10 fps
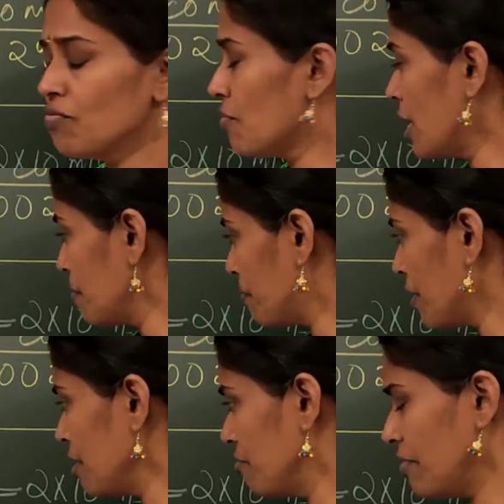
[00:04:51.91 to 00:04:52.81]

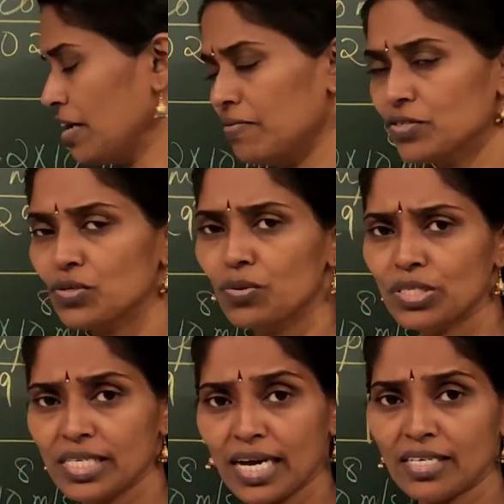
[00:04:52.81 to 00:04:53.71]
1.5. So
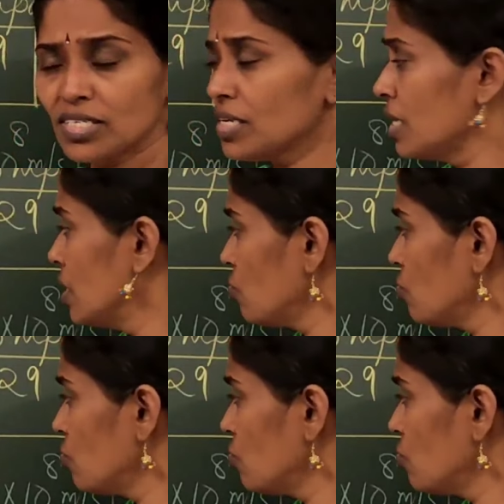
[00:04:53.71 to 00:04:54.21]
what's the answer?